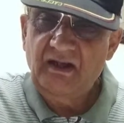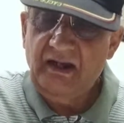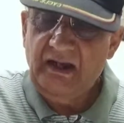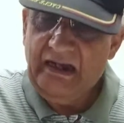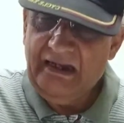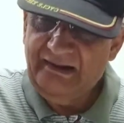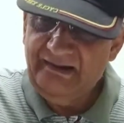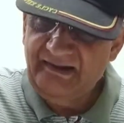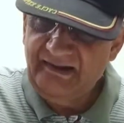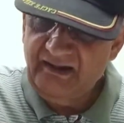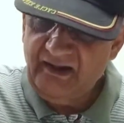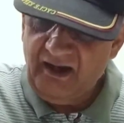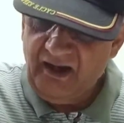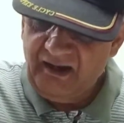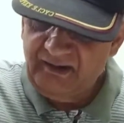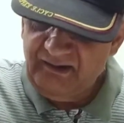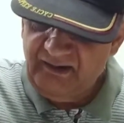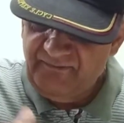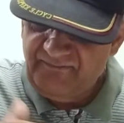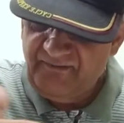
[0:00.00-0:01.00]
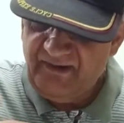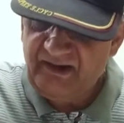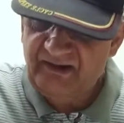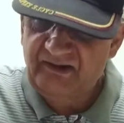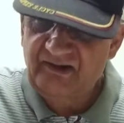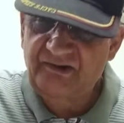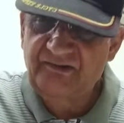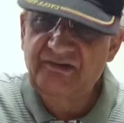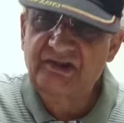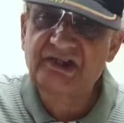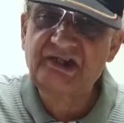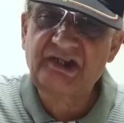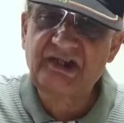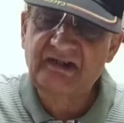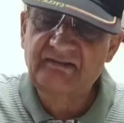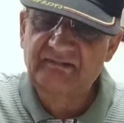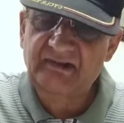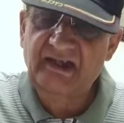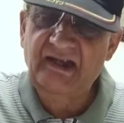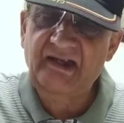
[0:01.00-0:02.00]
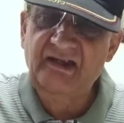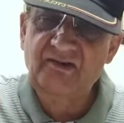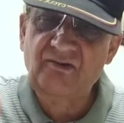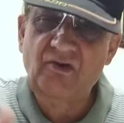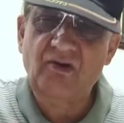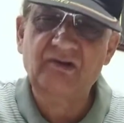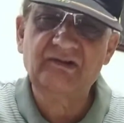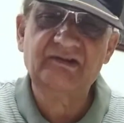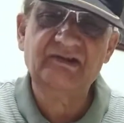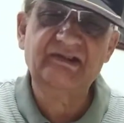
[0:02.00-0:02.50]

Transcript: And the other factor which can cause